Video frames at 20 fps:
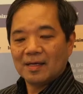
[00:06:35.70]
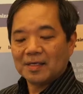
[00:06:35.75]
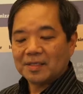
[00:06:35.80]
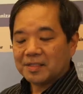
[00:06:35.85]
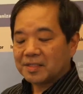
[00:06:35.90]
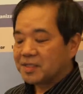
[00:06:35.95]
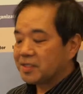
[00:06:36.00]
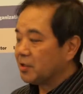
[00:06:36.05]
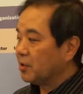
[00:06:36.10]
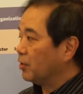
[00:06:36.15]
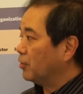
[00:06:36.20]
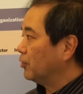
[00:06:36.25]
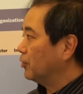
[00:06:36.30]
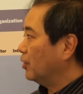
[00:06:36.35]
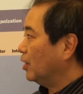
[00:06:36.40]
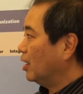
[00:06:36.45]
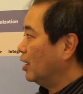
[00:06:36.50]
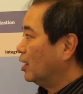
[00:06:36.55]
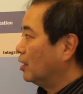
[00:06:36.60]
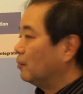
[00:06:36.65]

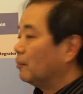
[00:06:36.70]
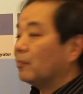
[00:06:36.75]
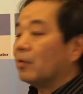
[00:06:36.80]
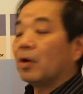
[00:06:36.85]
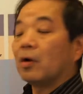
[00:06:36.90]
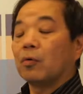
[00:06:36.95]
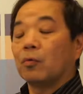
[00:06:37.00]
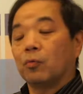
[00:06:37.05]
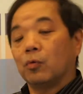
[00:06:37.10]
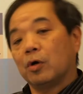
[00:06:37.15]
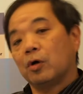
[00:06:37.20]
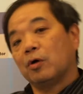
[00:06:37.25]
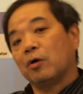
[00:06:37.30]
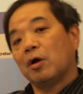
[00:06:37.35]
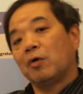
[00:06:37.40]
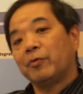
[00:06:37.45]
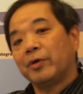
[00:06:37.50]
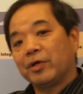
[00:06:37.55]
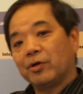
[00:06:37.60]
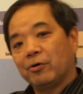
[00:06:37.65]
So where
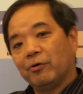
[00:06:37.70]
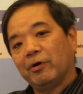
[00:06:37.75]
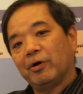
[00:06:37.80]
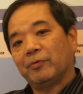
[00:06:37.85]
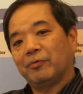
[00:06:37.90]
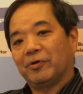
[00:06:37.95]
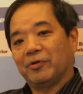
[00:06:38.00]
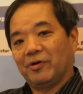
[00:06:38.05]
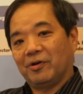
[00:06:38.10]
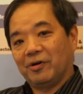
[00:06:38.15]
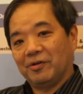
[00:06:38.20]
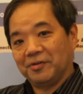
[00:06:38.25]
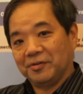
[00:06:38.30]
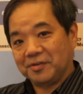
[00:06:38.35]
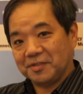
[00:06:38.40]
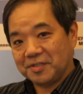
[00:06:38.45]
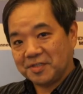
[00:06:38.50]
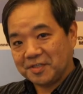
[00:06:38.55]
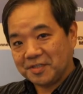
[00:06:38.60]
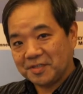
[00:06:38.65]
are we going with all
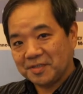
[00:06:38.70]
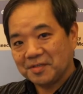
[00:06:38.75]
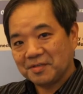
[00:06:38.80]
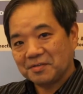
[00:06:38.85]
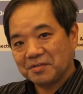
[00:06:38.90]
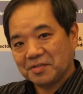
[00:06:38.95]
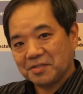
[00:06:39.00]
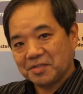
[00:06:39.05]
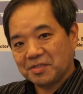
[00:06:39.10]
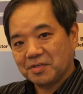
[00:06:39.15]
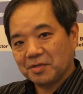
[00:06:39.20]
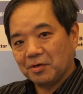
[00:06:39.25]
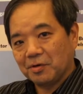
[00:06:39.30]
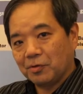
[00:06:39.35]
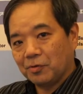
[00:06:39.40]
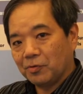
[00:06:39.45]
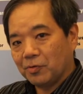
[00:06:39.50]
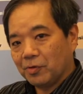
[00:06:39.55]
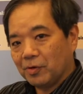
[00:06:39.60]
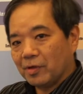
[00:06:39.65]
this?
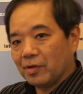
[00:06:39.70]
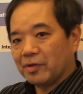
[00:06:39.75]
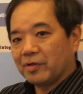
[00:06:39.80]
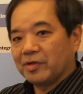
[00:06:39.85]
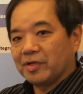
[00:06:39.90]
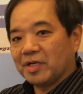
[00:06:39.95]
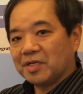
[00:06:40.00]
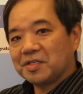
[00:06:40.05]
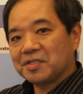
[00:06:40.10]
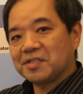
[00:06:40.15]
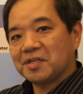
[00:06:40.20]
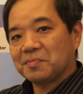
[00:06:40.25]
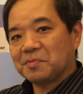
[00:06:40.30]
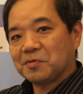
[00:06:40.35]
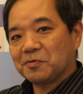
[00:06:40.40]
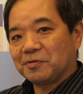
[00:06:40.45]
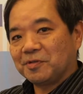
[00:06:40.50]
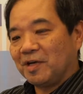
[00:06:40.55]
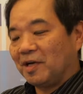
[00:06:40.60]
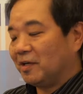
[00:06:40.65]
So the next steps
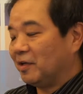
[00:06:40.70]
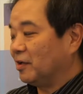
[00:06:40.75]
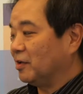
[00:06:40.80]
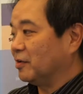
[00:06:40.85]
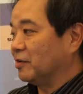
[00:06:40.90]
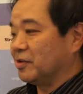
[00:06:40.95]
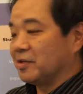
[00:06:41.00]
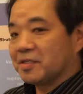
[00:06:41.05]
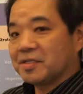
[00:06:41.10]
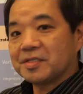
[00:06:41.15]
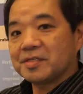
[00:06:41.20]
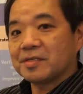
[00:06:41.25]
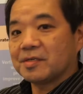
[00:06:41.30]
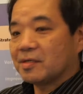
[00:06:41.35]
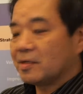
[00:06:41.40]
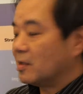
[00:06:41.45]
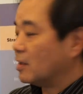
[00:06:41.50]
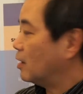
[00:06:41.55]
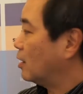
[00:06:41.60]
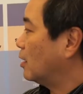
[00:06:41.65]
we're taking in this
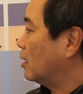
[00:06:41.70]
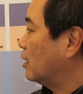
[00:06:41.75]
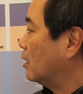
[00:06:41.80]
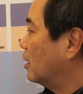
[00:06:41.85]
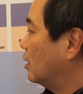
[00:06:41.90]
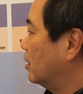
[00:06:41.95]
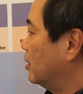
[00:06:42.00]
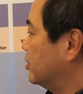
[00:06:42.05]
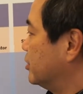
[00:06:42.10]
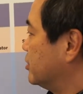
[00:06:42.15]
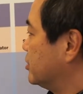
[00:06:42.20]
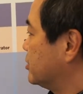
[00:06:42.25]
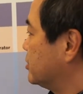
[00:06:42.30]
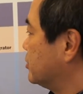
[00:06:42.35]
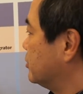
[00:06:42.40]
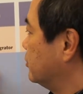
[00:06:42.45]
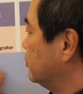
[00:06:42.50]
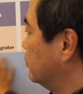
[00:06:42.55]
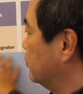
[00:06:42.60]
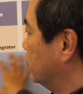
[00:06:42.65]
is
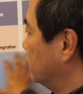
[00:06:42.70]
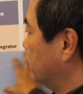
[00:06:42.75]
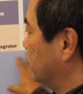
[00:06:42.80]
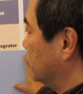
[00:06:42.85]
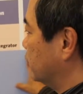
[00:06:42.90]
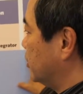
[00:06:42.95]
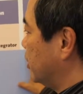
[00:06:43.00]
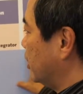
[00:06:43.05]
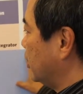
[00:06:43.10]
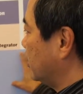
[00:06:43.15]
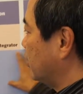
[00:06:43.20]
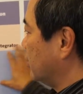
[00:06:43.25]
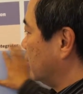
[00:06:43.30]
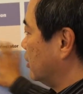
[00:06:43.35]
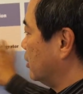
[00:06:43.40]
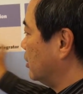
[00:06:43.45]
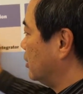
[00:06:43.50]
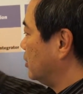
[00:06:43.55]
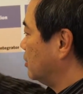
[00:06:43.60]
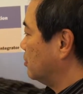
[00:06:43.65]
to take
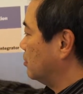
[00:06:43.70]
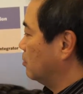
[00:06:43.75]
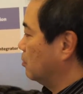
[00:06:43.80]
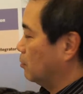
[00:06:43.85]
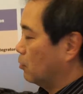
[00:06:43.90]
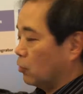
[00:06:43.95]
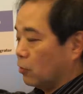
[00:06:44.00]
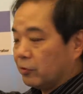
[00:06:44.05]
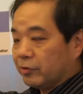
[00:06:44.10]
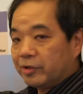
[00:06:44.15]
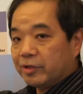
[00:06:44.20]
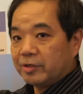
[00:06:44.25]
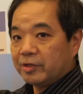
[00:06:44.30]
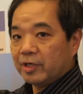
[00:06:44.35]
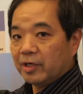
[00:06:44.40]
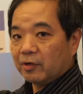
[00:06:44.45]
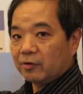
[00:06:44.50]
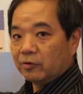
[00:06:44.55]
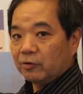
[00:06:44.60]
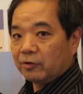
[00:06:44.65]
a more
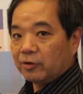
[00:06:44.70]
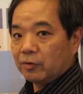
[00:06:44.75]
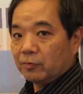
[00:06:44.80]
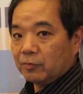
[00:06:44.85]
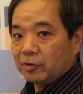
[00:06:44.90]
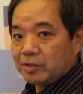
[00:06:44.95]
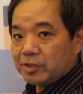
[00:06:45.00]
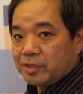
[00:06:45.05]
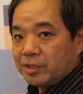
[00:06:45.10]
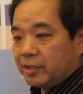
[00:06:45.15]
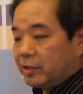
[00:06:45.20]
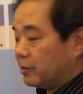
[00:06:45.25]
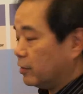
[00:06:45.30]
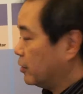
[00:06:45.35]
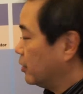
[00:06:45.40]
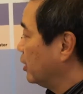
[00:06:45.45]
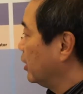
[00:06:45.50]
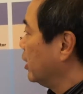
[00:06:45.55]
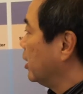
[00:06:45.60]
detailed look at what's here.